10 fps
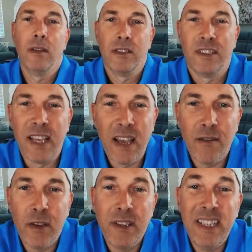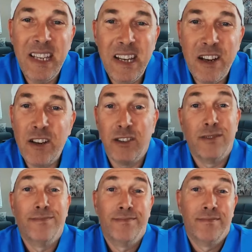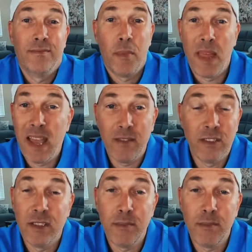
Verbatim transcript: Seven years. I haven't